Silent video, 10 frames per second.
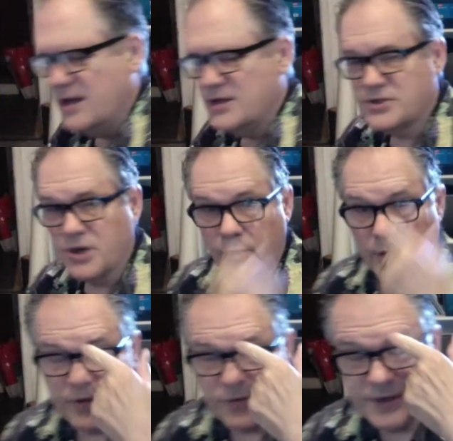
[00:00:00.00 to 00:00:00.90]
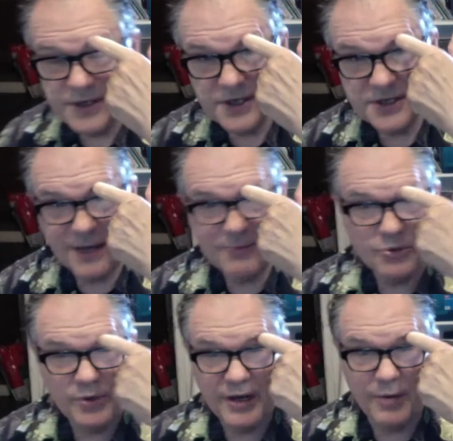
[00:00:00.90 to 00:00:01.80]
So one of the reasons I'm
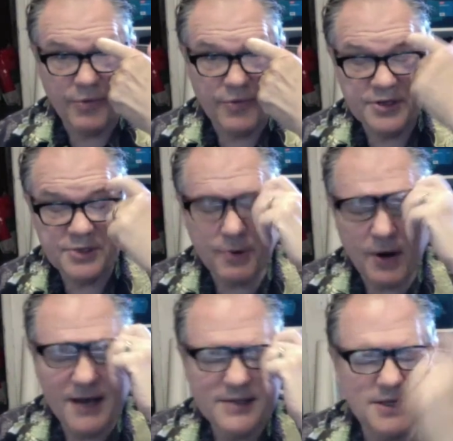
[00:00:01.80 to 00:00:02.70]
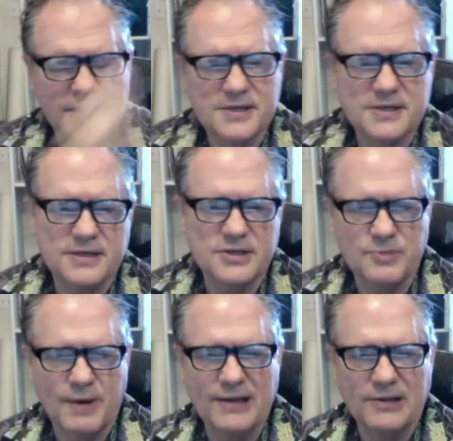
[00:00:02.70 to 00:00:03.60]
doing it with this process is
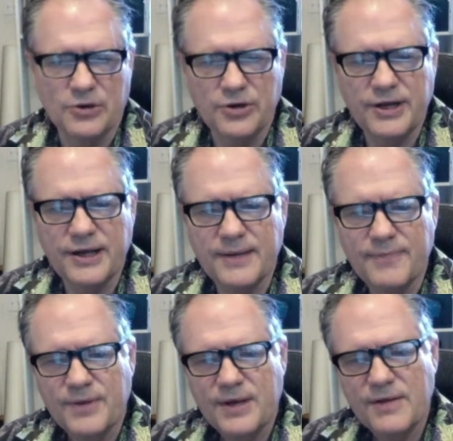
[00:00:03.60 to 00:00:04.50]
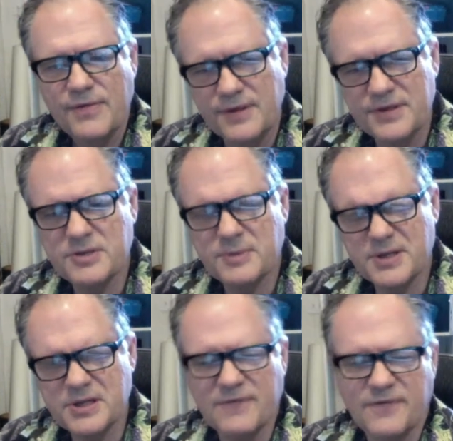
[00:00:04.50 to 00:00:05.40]
by learning this
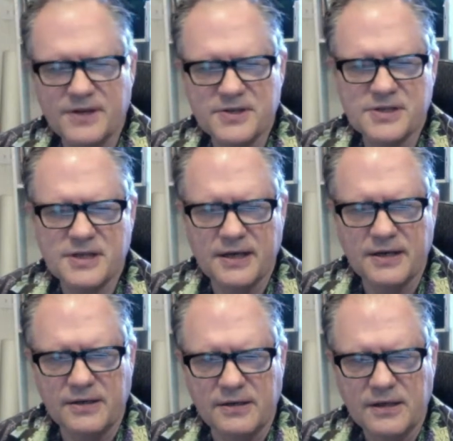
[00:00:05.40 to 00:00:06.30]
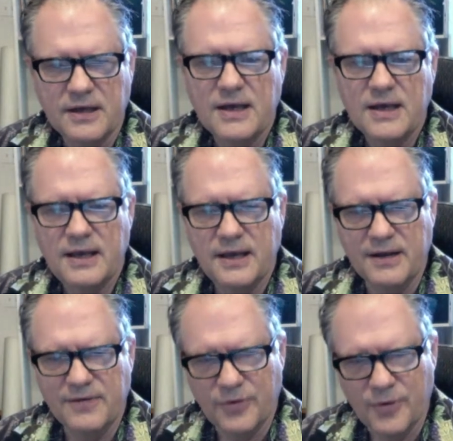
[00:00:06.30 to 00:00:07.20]
specific skill in a
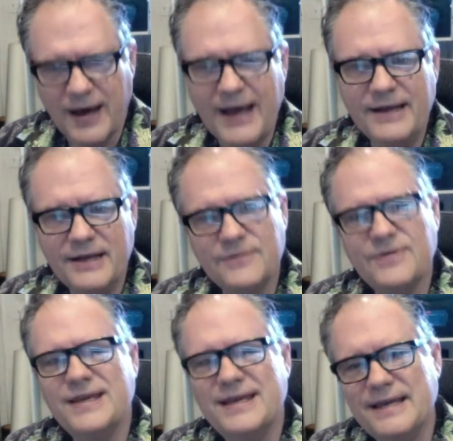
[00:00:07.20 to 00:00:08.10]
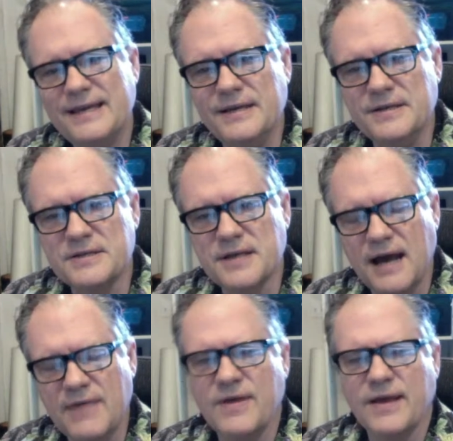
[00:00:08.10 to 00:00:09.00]
variety of keys, I
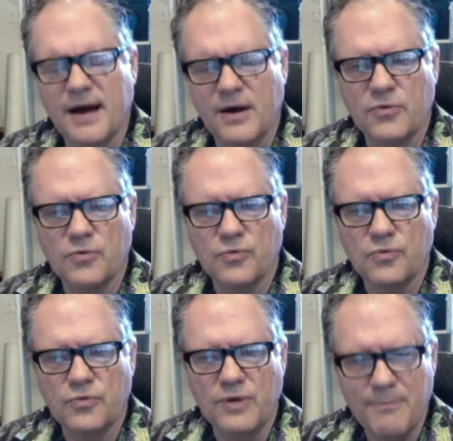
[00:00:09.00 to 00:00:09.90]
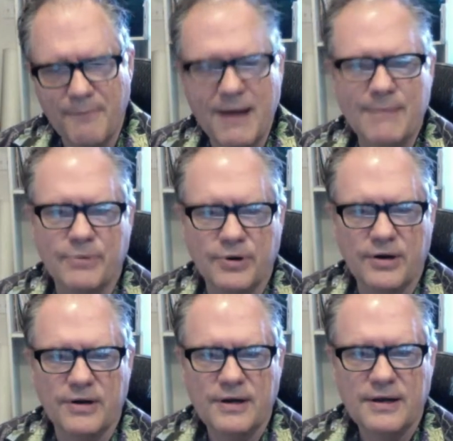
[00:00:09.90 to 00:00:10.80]
think I'll remember